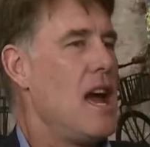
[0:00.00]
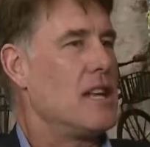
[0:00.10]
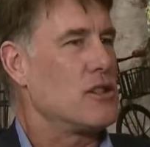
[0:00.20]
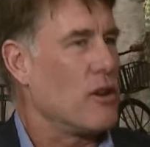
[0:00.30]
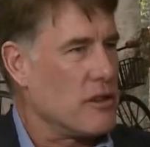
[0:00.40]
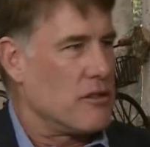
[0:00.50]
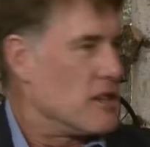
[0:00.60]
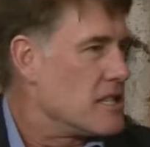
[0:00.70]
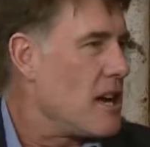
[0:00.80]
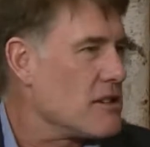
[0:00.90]
And so you
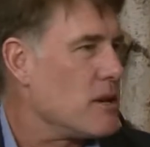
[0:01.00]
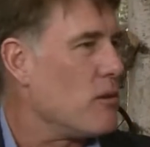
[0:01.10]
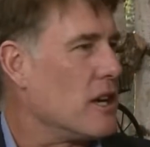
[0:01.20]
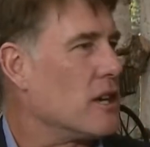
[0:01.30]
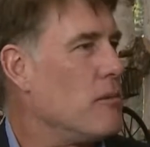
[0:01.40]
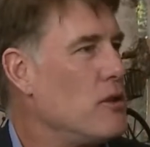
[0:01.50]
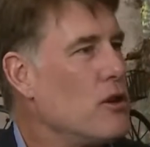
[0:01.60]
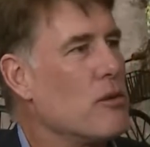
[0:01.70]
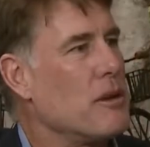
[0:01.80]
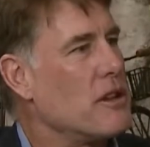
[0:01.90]
can sell someone a
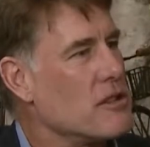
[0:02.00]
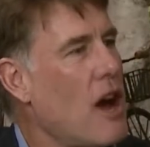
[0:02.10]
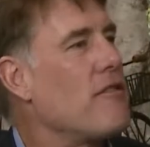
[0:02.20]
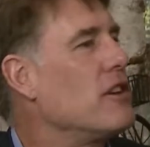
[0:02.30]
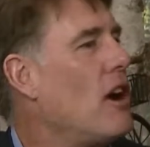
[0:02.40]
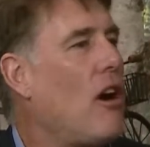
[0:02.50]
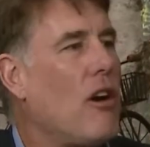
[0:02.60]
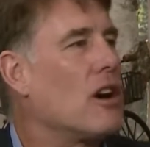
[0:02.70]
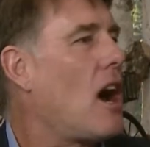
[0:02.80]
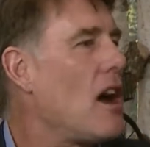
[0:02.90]
computer, but there's often
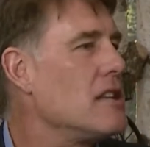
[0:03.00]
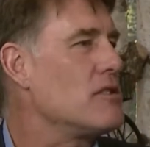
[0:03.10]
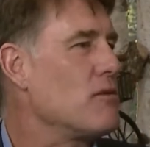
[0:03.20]
all kinds